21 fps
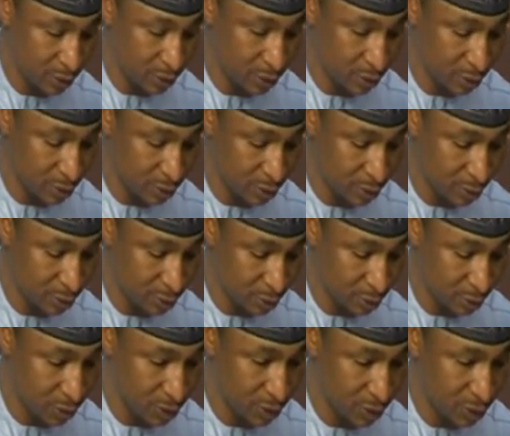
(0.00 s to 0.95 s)
you know,
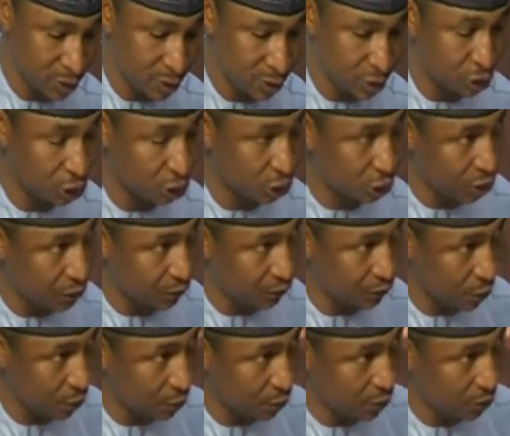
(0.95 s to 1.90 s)
those
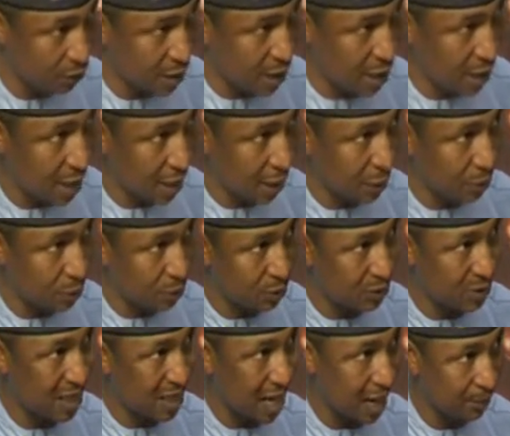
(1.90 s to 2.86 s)
shortfalls and
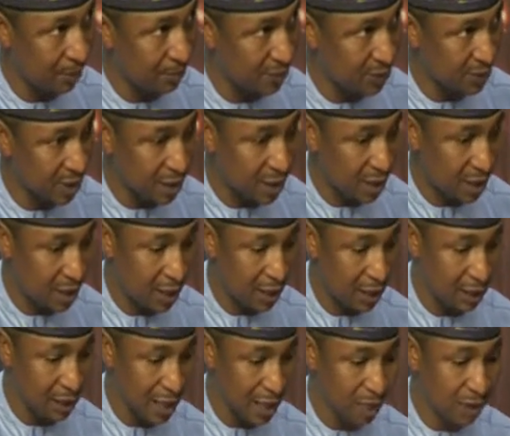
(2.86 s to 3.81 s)
those gaps
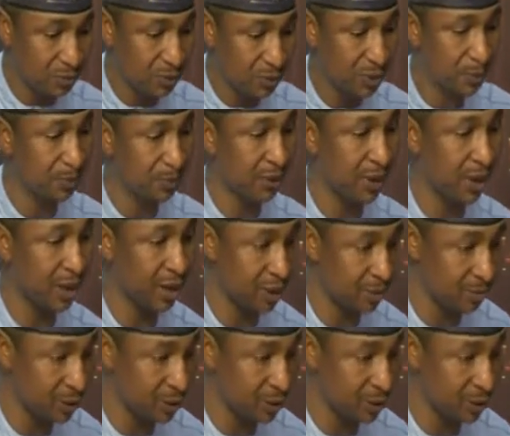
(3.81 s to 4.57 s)
and, and prepare.